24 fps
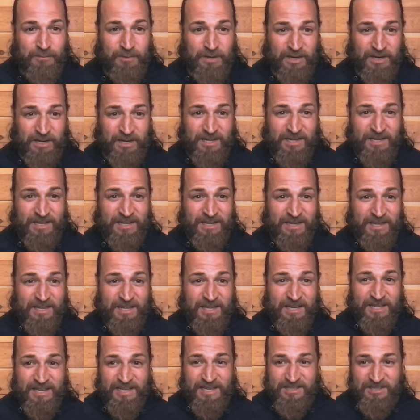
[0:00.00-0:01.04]
but
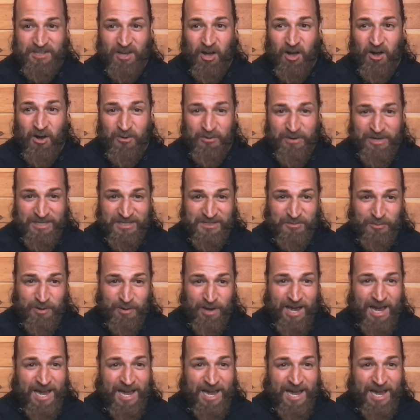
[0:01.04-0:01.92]
it's always wet.